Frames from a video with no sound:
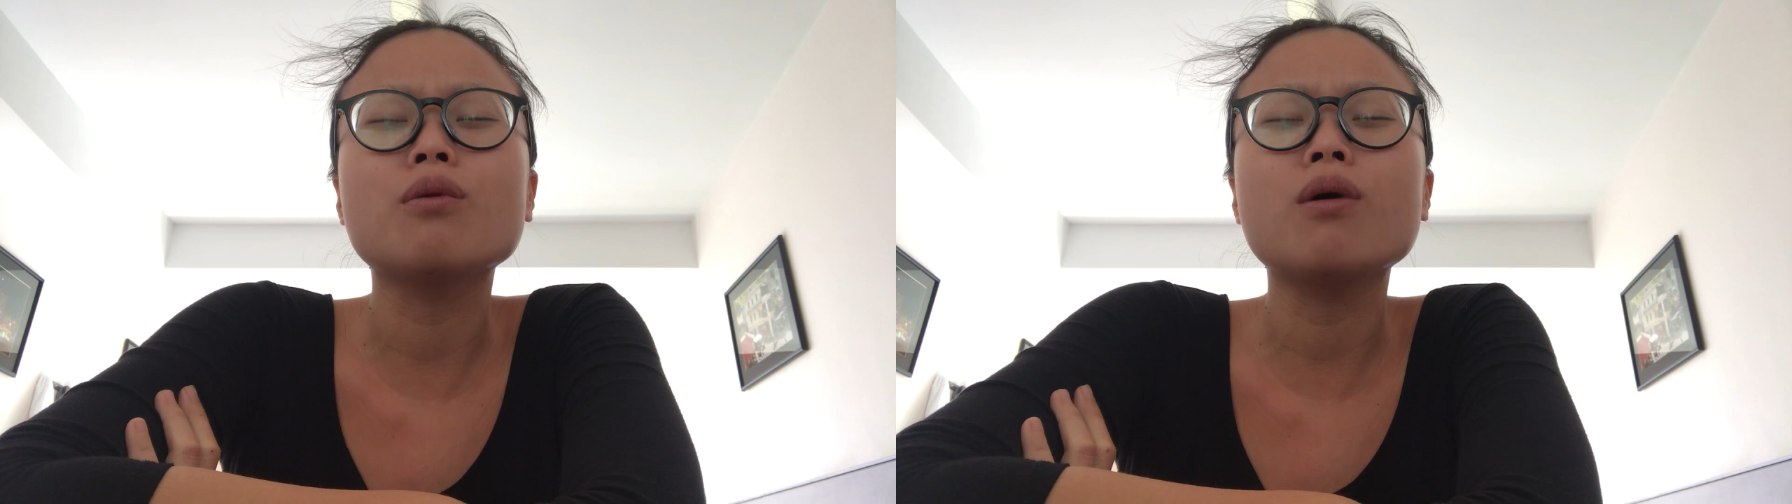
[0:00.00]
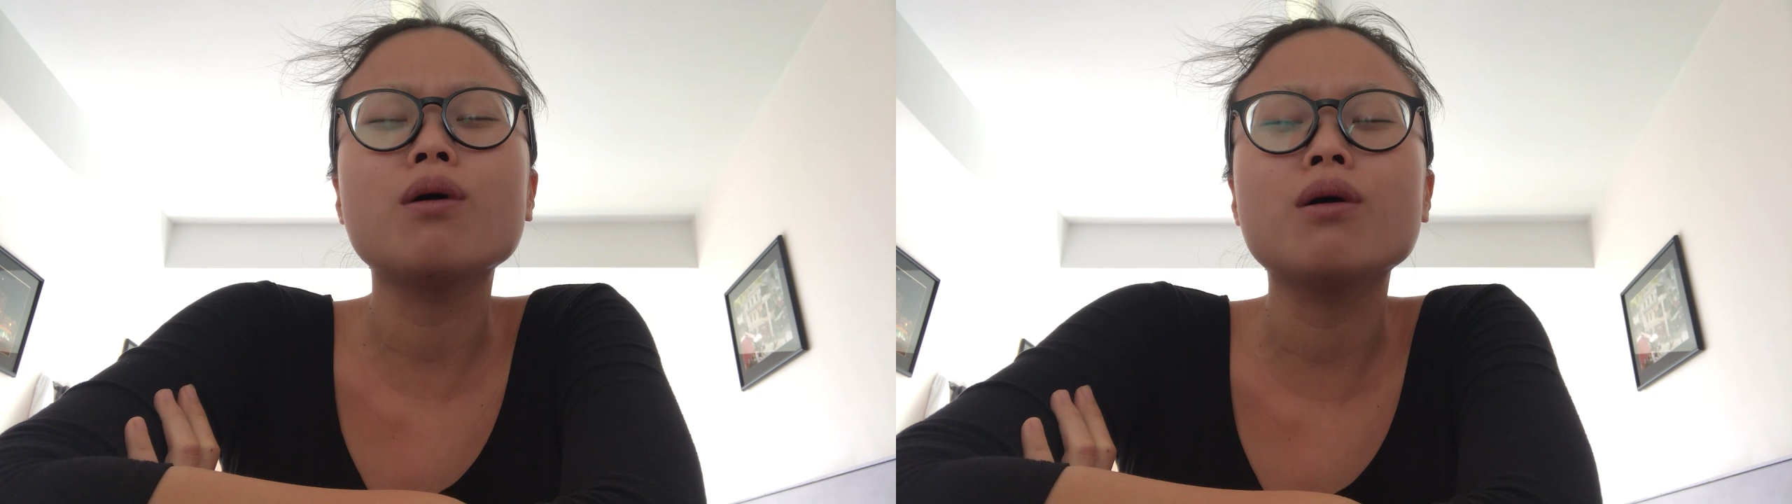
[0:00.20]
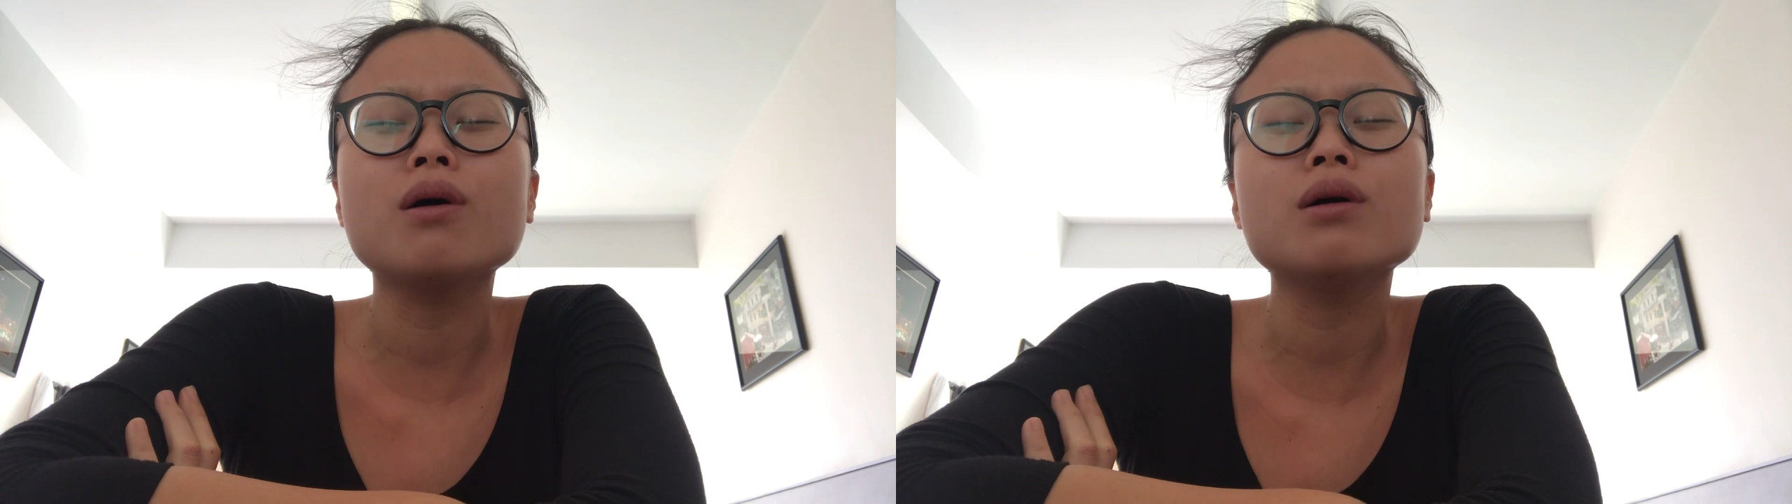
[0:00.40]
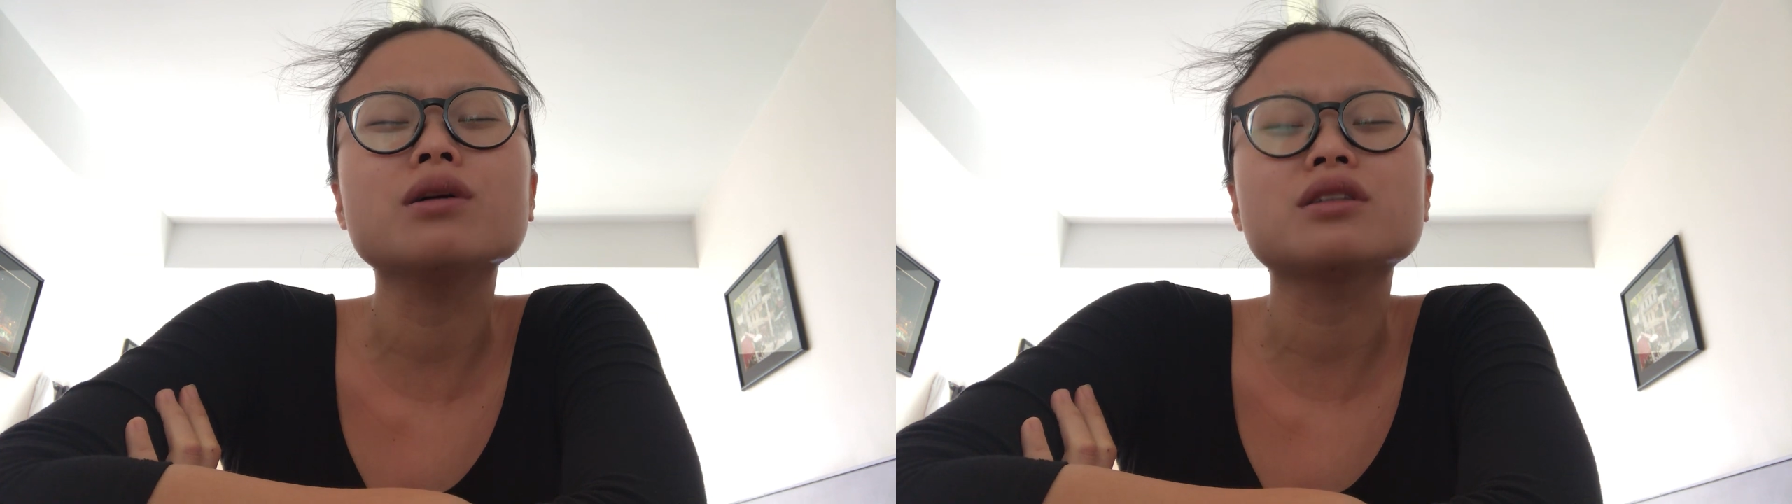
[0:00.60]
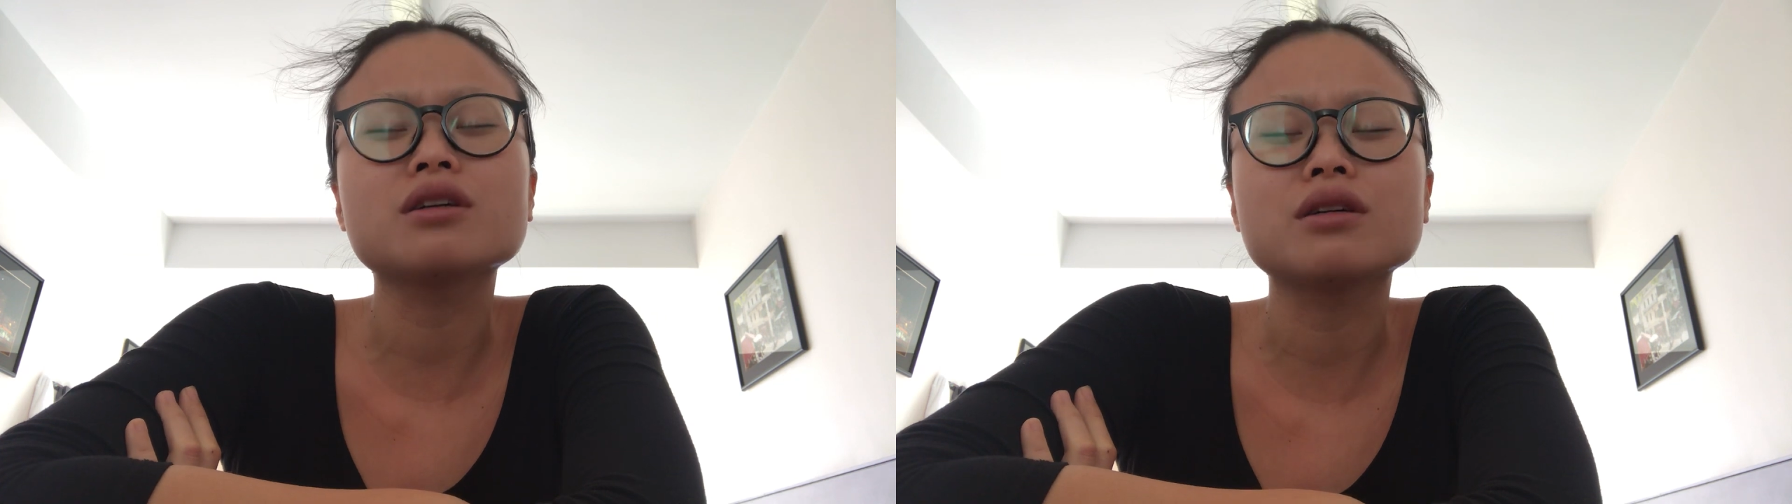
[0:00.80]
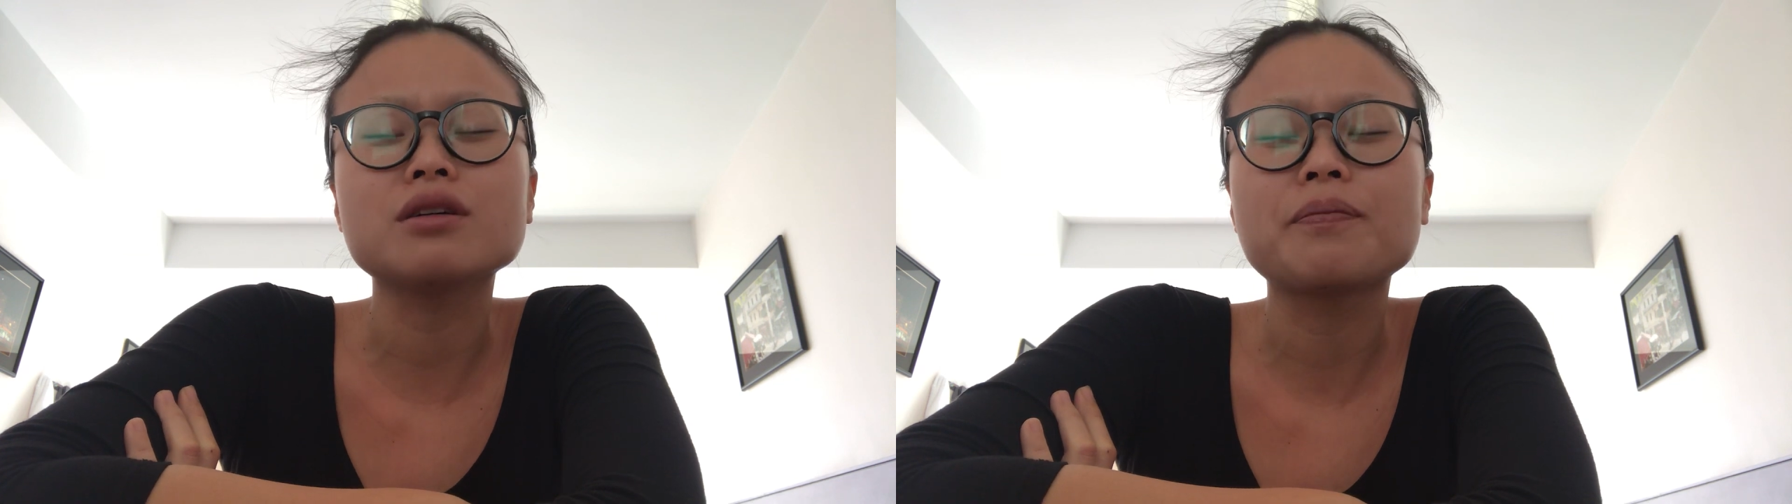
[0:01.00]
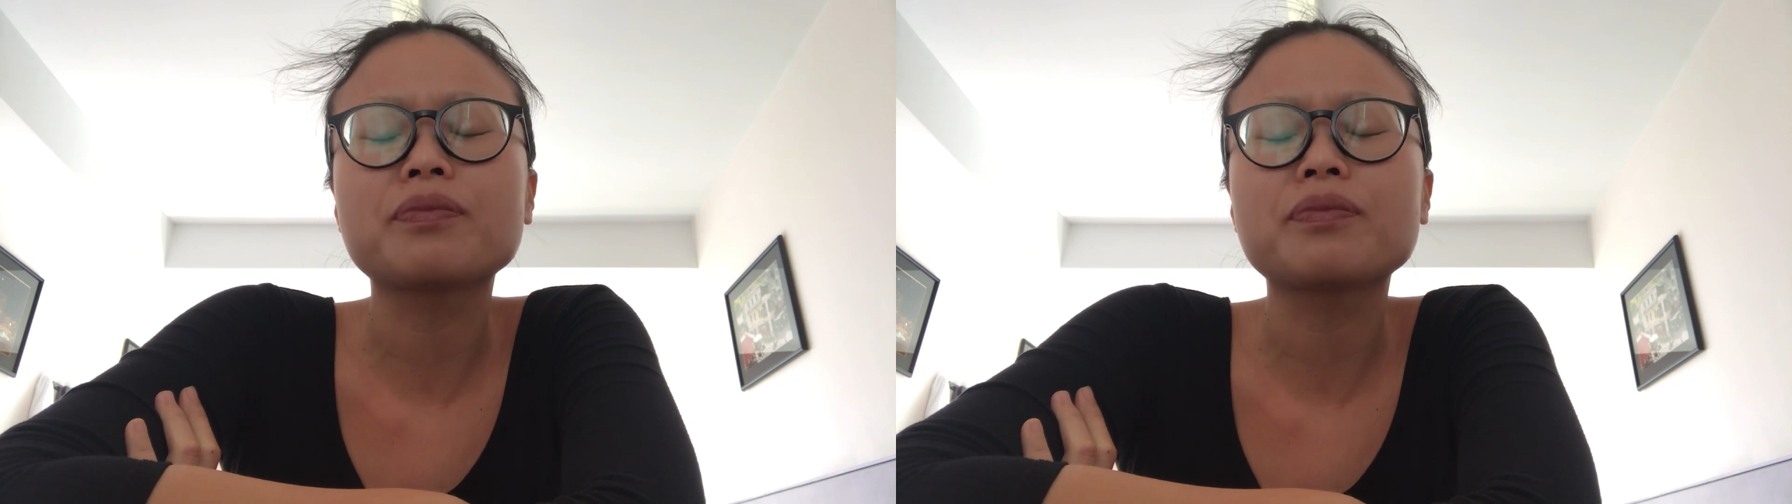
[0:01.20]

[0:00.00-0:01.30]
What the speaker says: water.